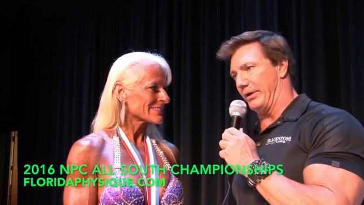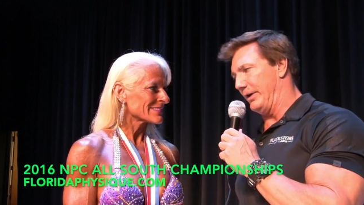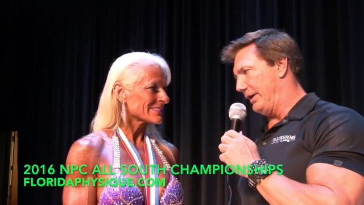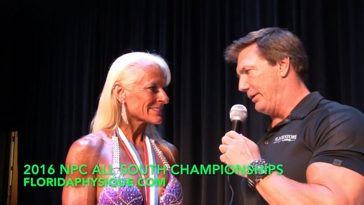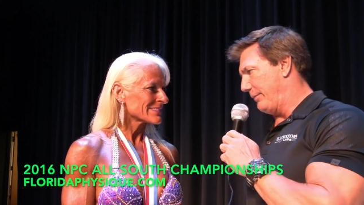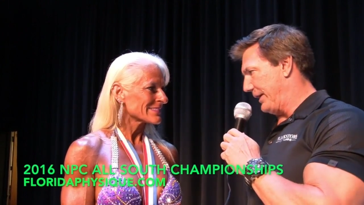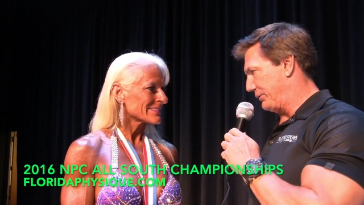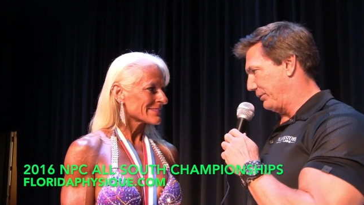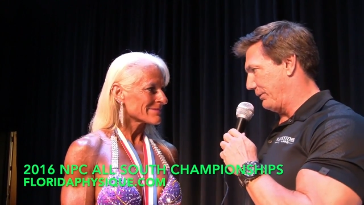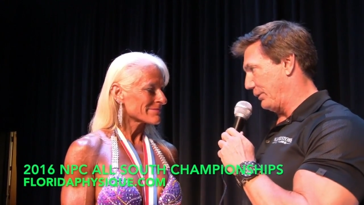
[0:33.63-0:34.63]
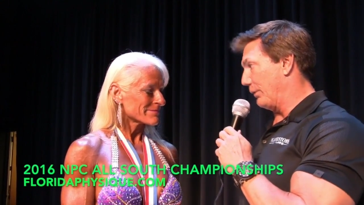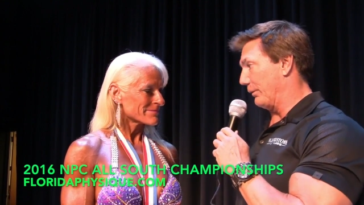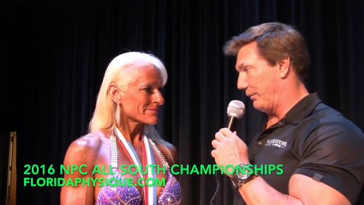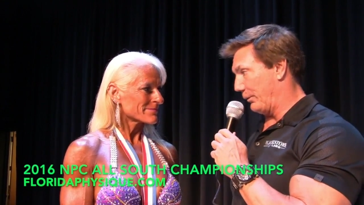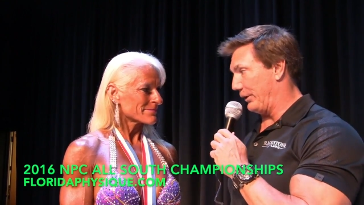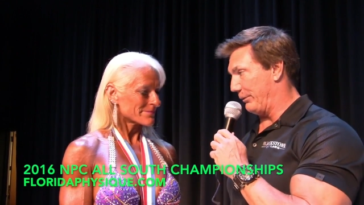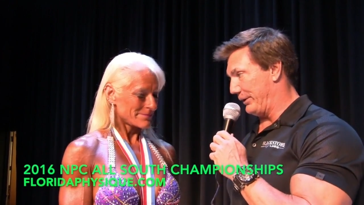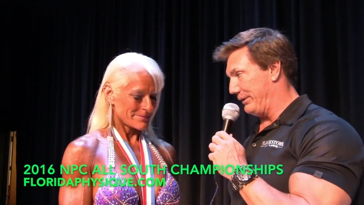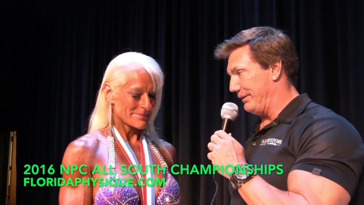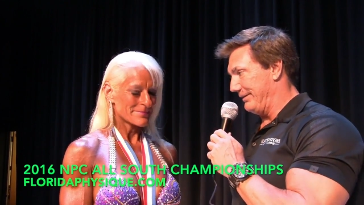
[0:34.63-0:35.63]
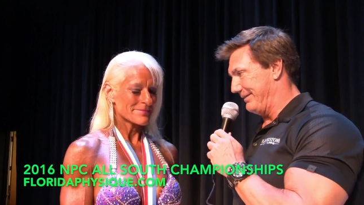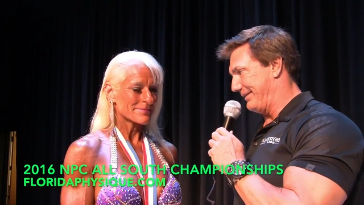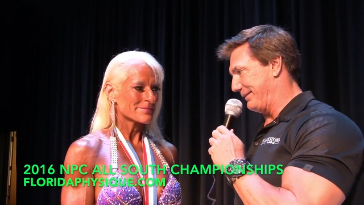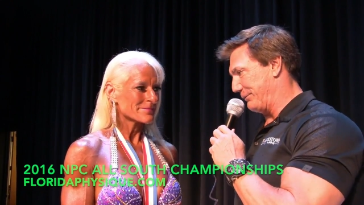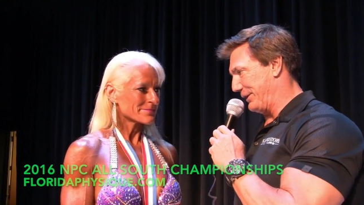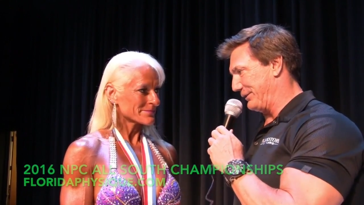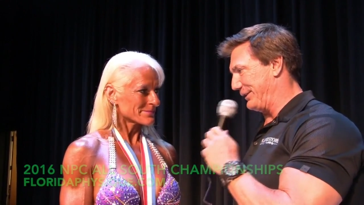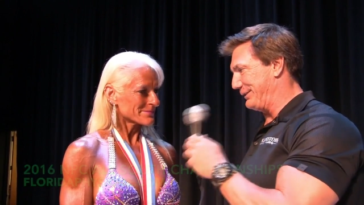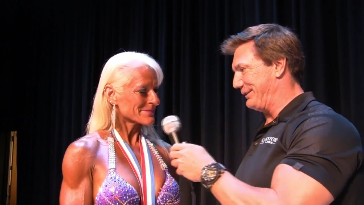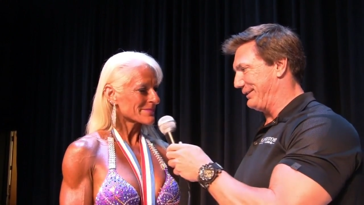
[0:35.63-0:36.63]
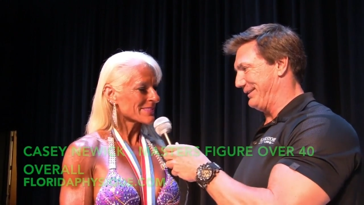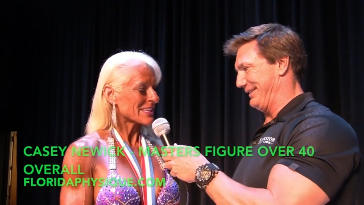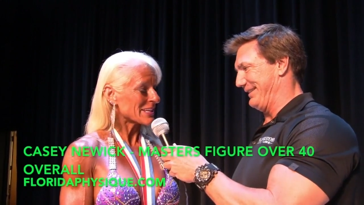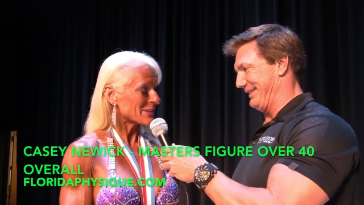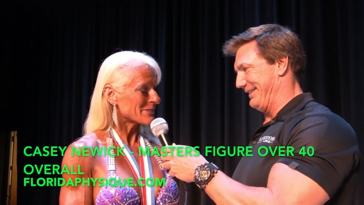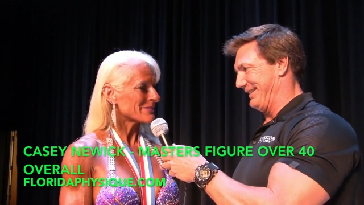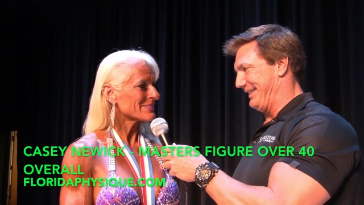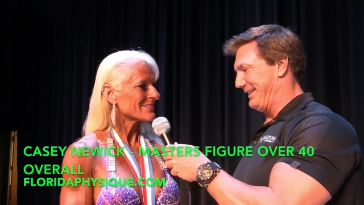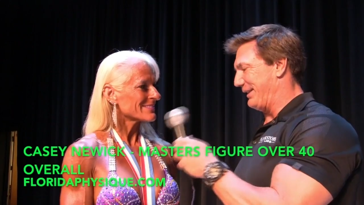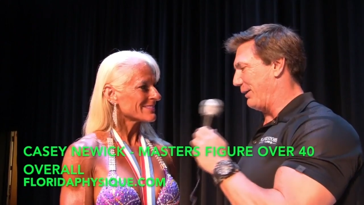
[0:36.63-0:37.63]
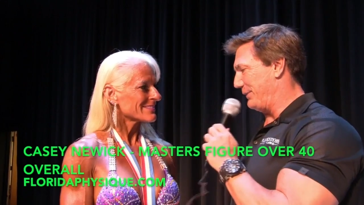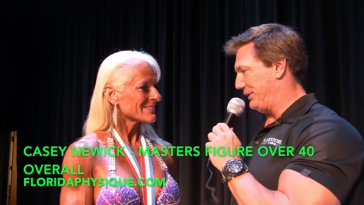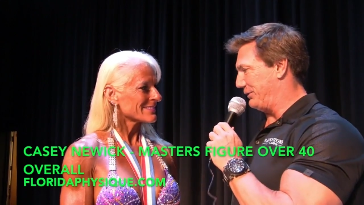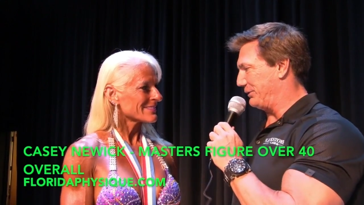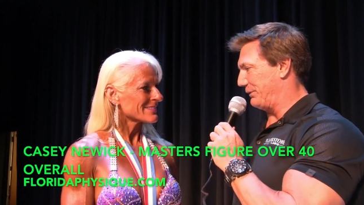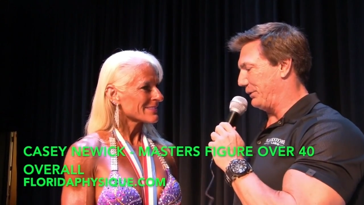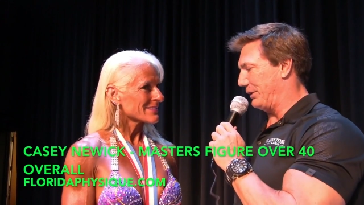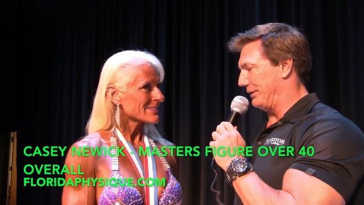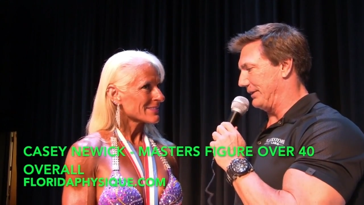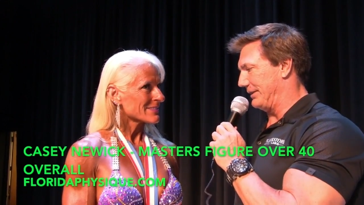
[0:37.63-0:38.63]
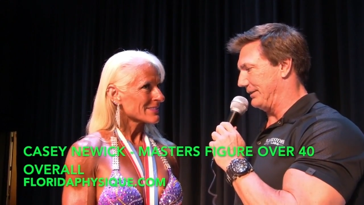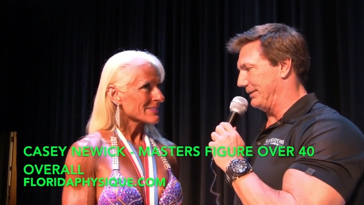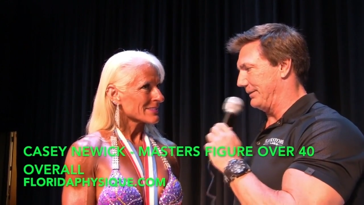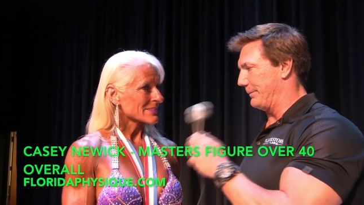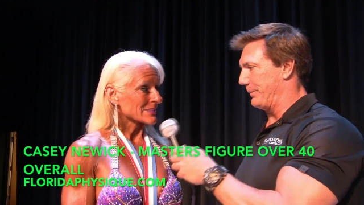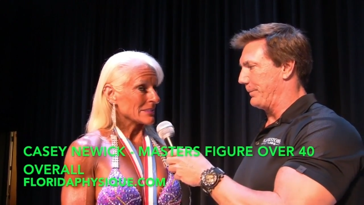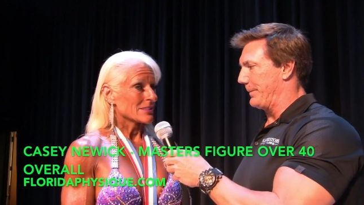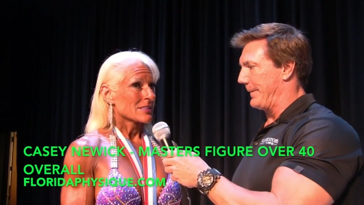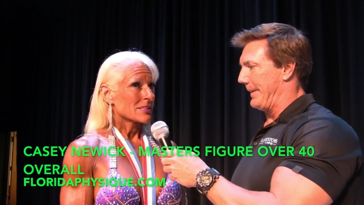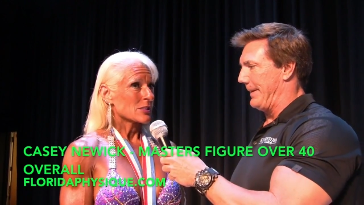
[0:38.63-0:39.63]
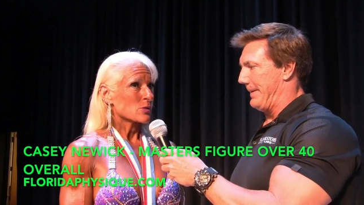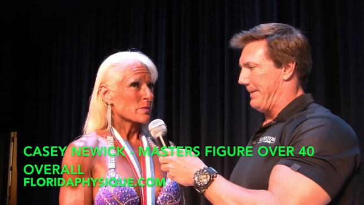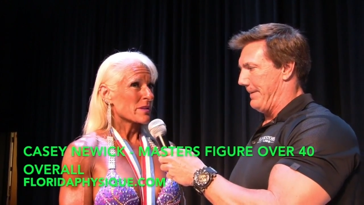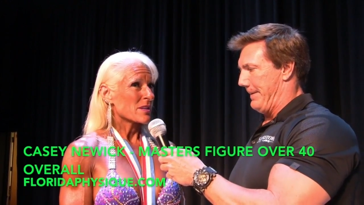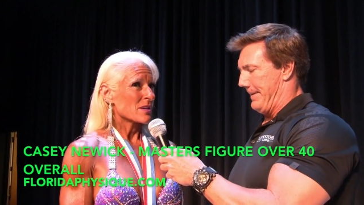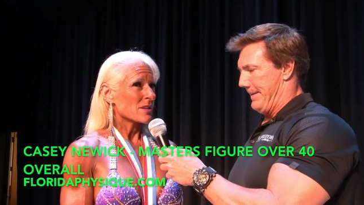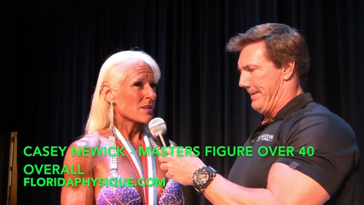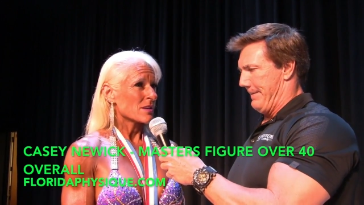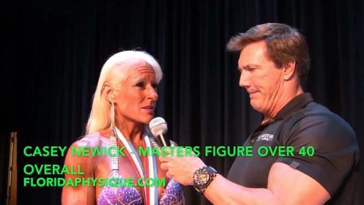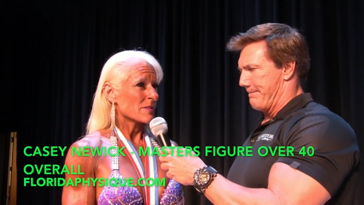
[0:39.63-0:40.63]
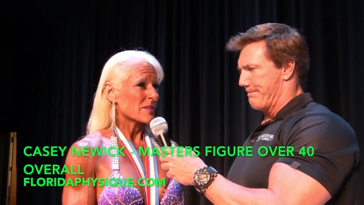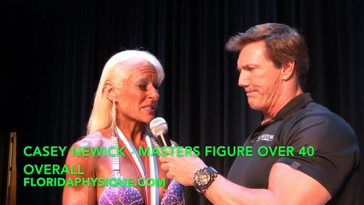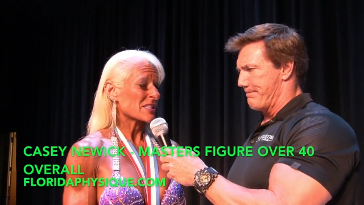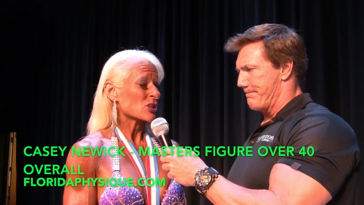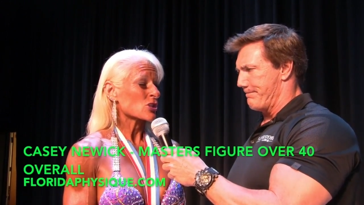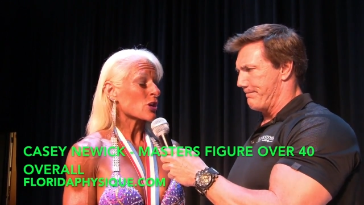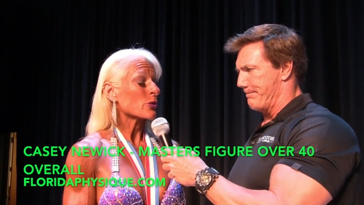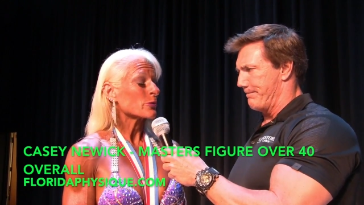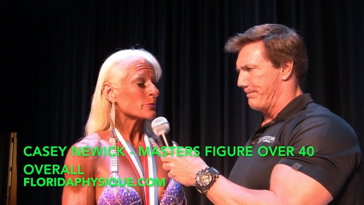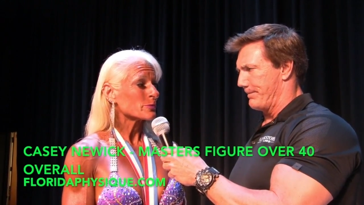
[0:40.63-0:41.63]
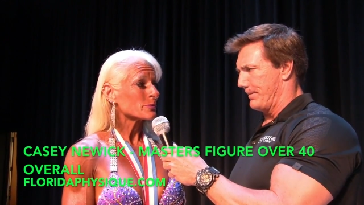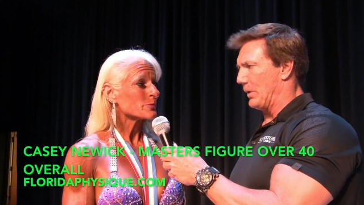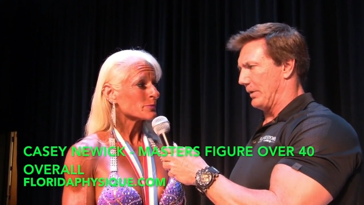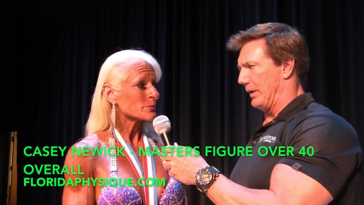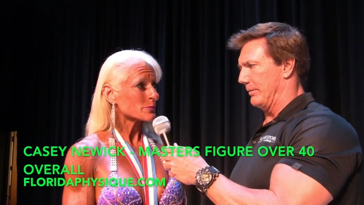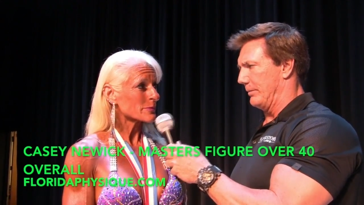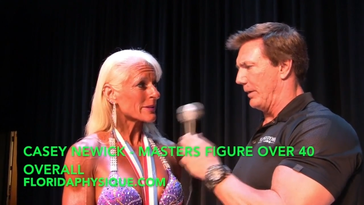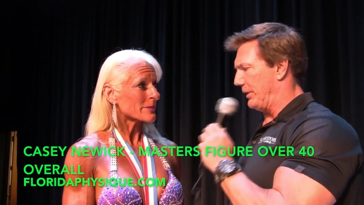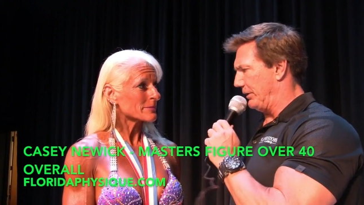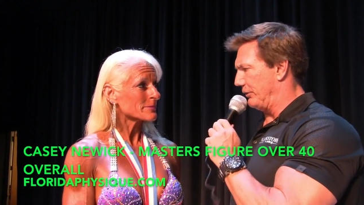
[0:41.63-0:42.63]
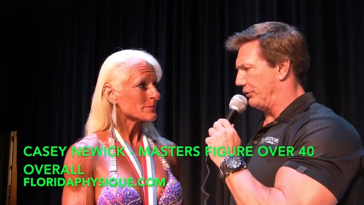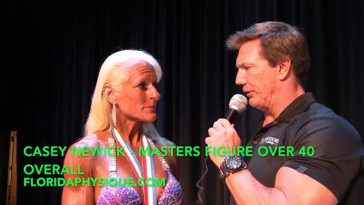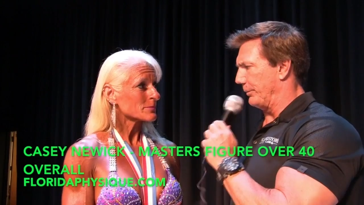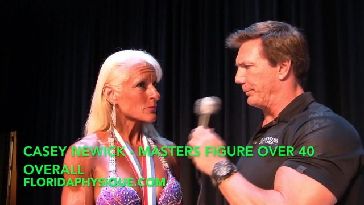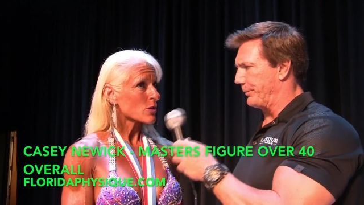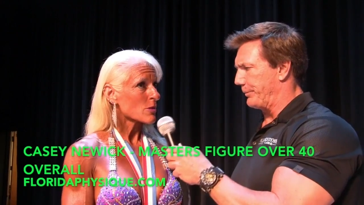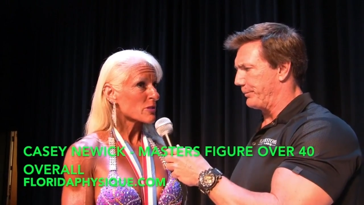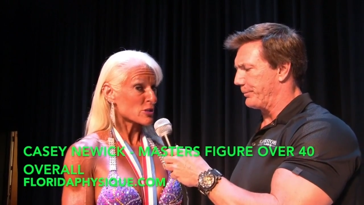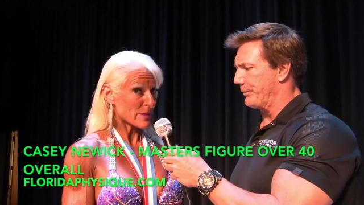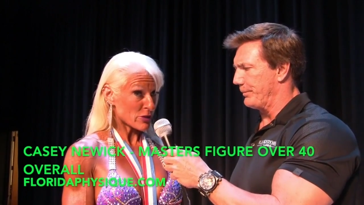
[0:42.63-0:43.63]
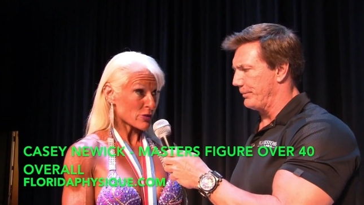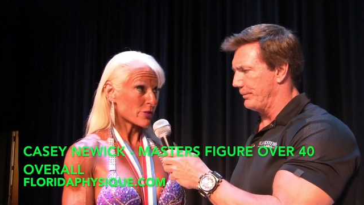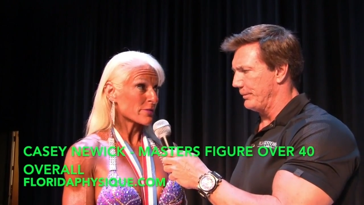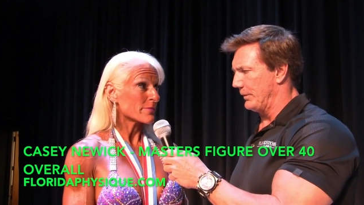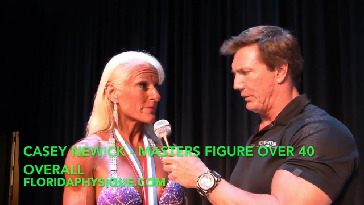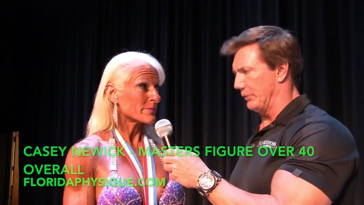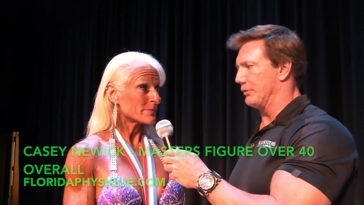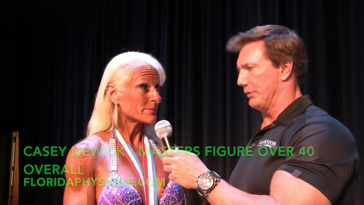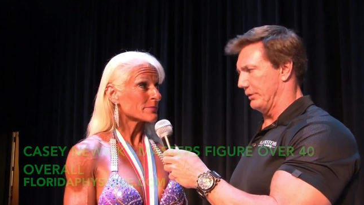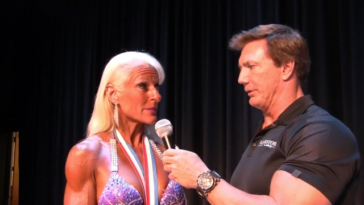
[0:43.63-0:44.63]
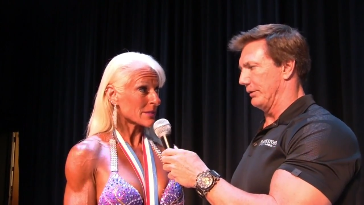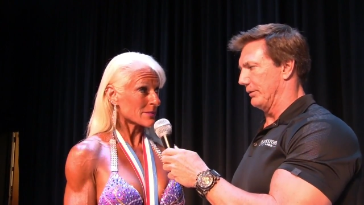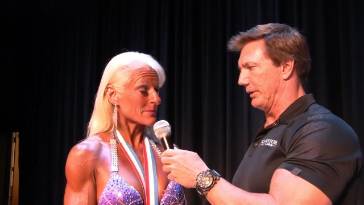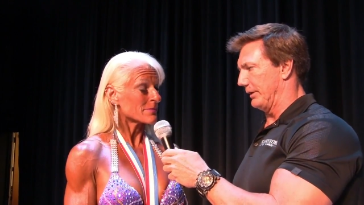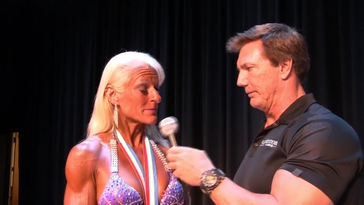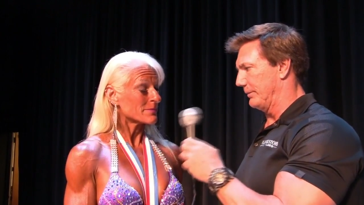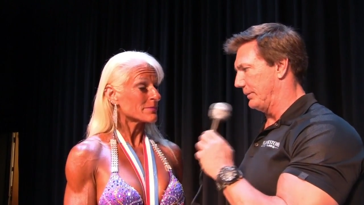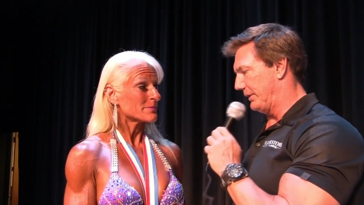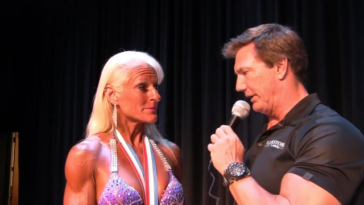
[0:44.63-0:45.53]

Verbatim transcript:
Speaker 1: our Masters Figure Over 40 winner. Congratulations. Thank you. Now, how many shows have you done, Casey?
Speaker 2: This will be the sixth show. Okay. Yeah. How many this year? This is my third.
Speaker 1: Third show. Yes. Okay. You